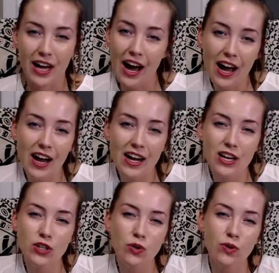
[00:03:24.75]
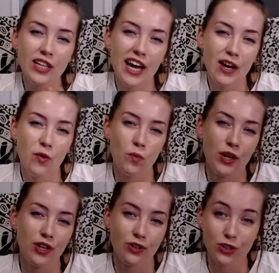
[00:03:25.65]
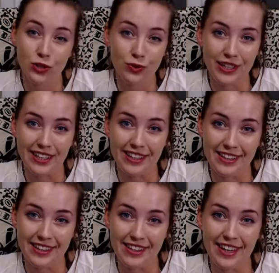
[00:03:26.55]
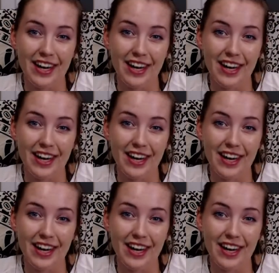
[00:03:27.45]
I don't get what you're doing here